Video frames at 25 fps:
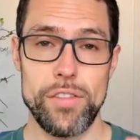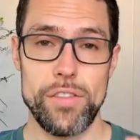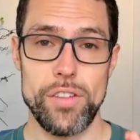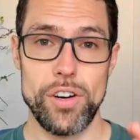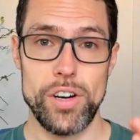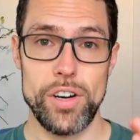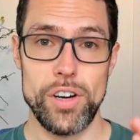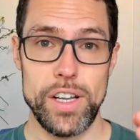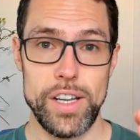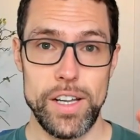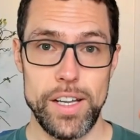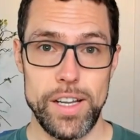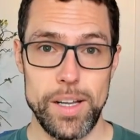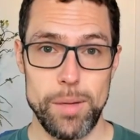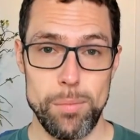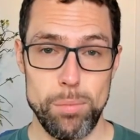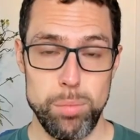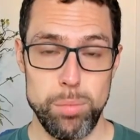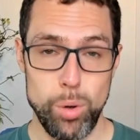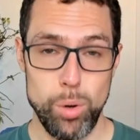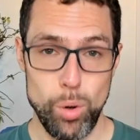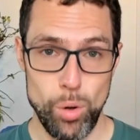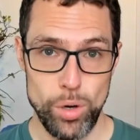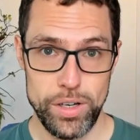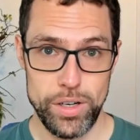very
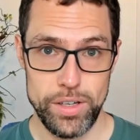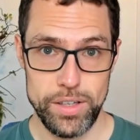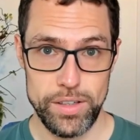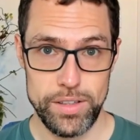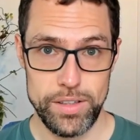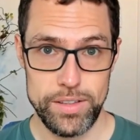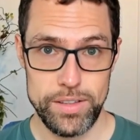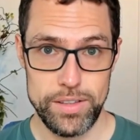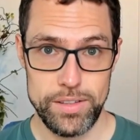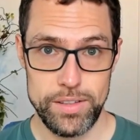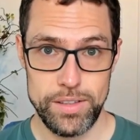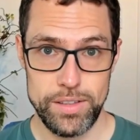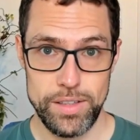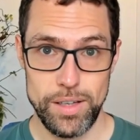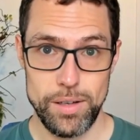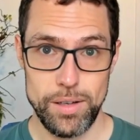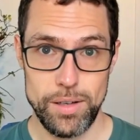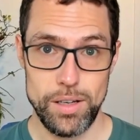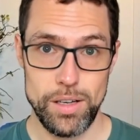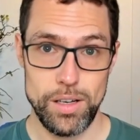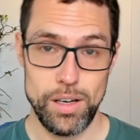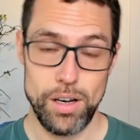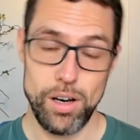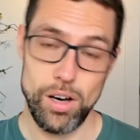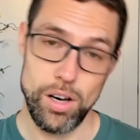important,
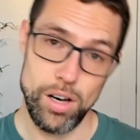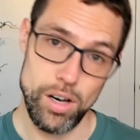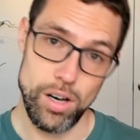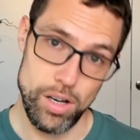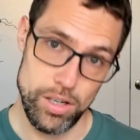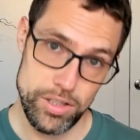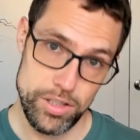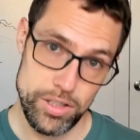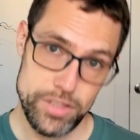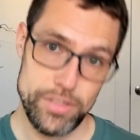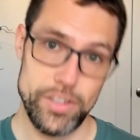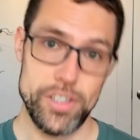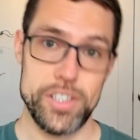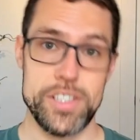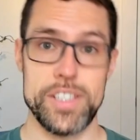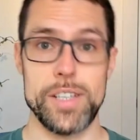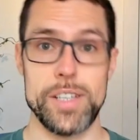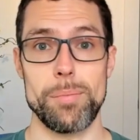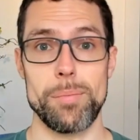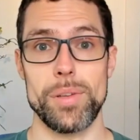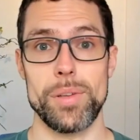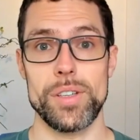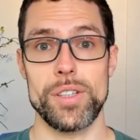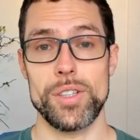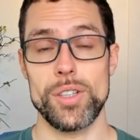also very
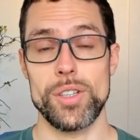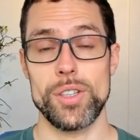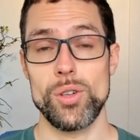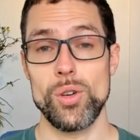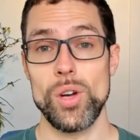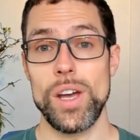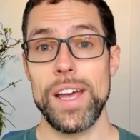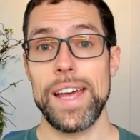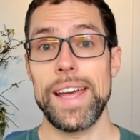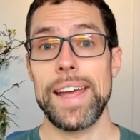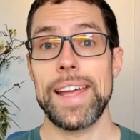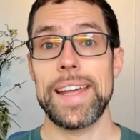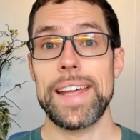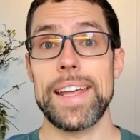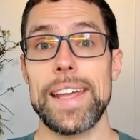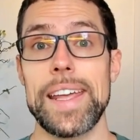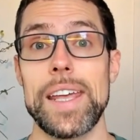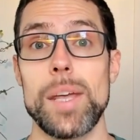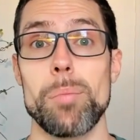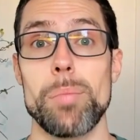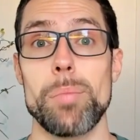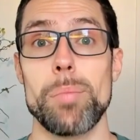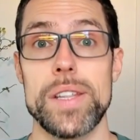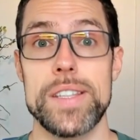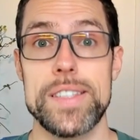simple to do.
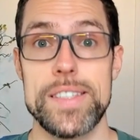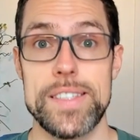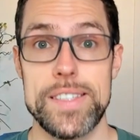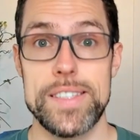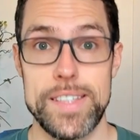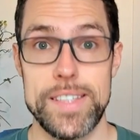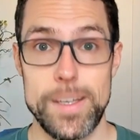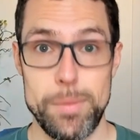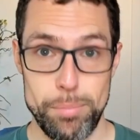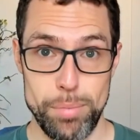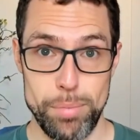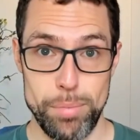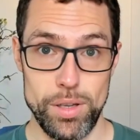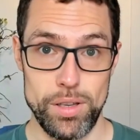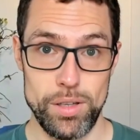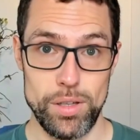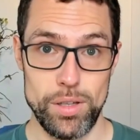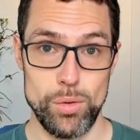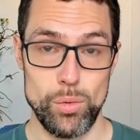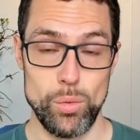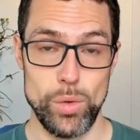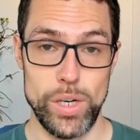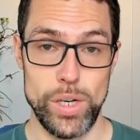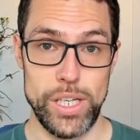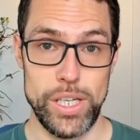Keep it simple
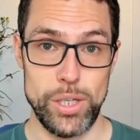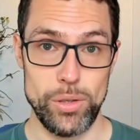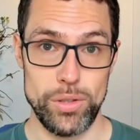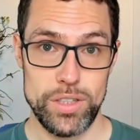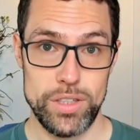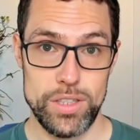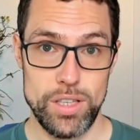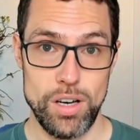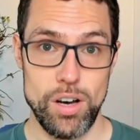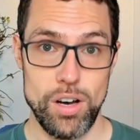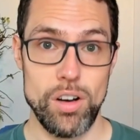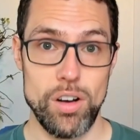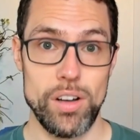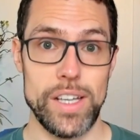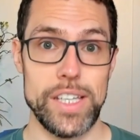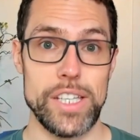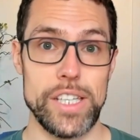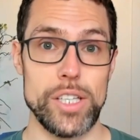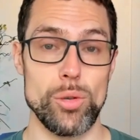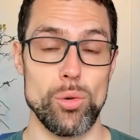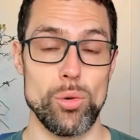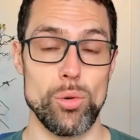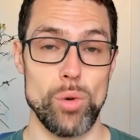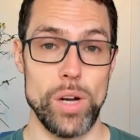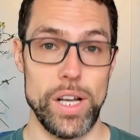when you talk
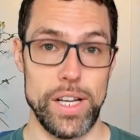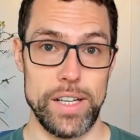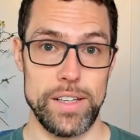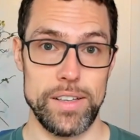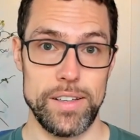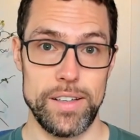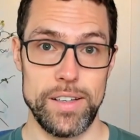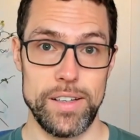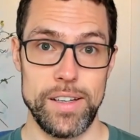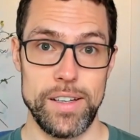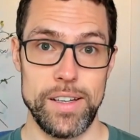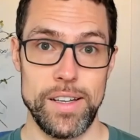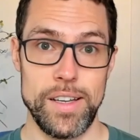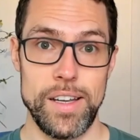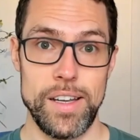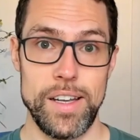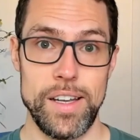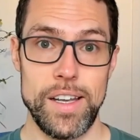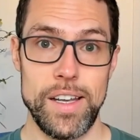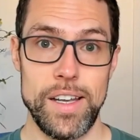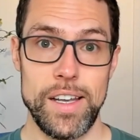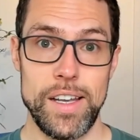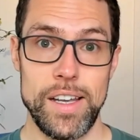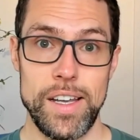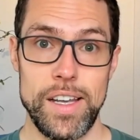and you write.
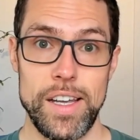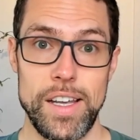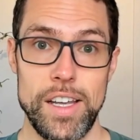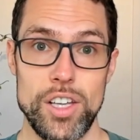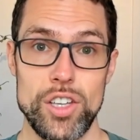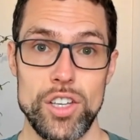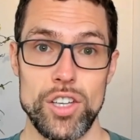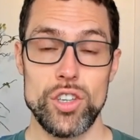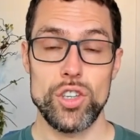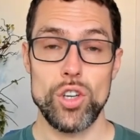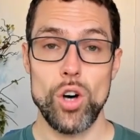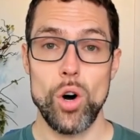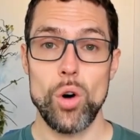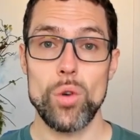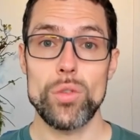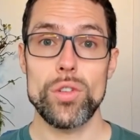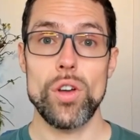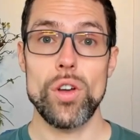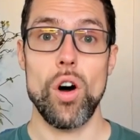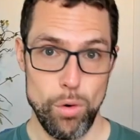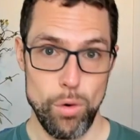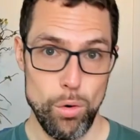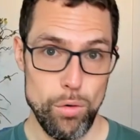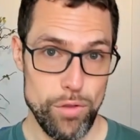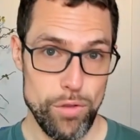Don't
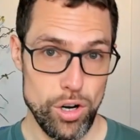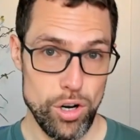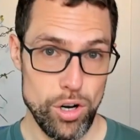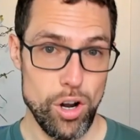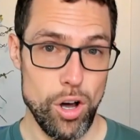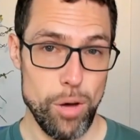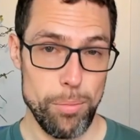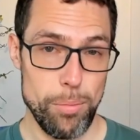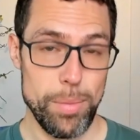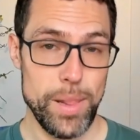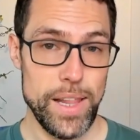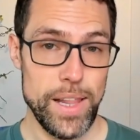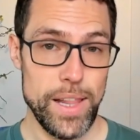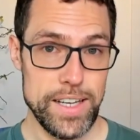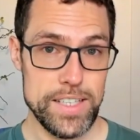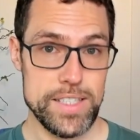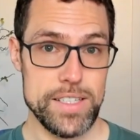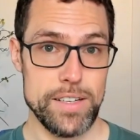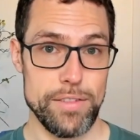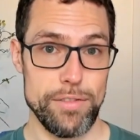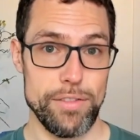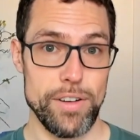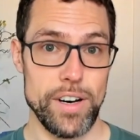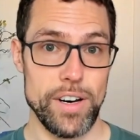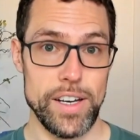
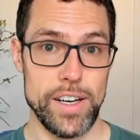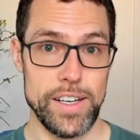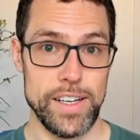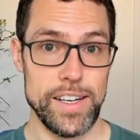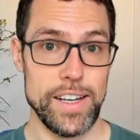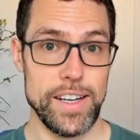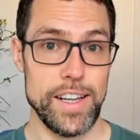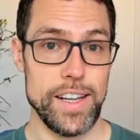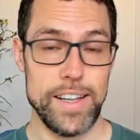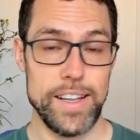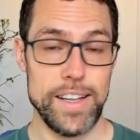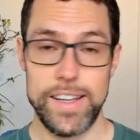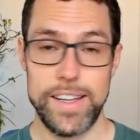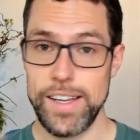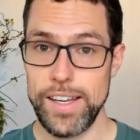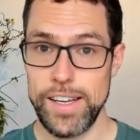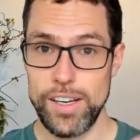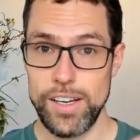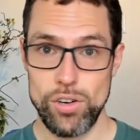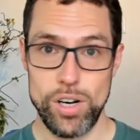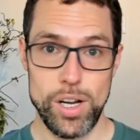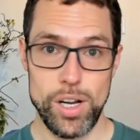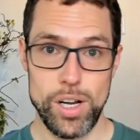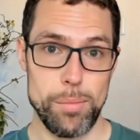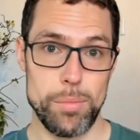overcomplexify it, and
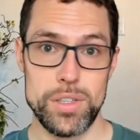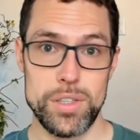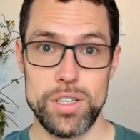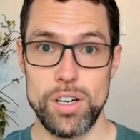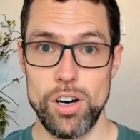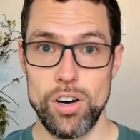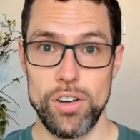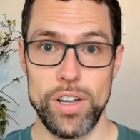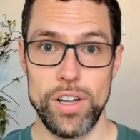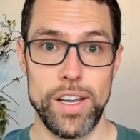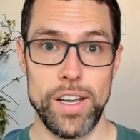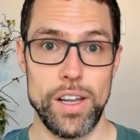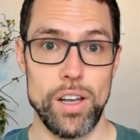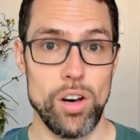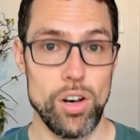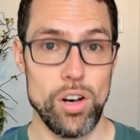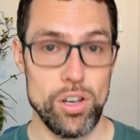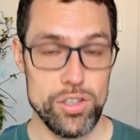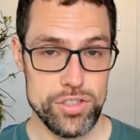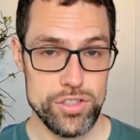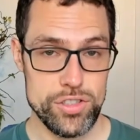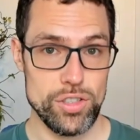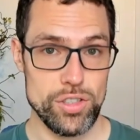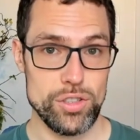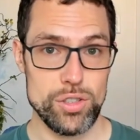here I'm talking
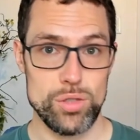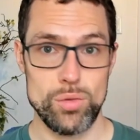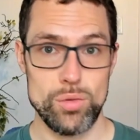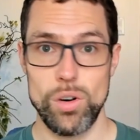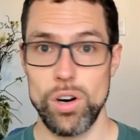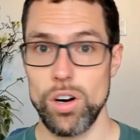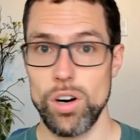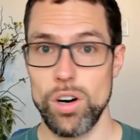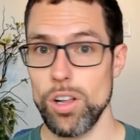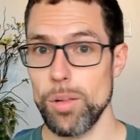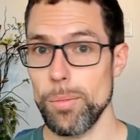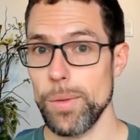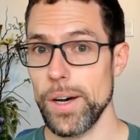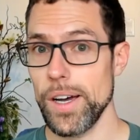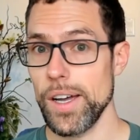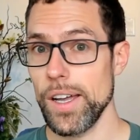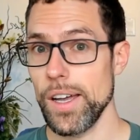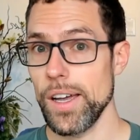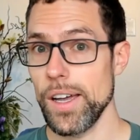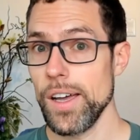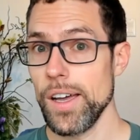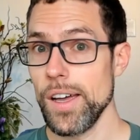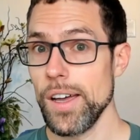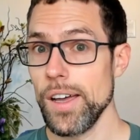also to all my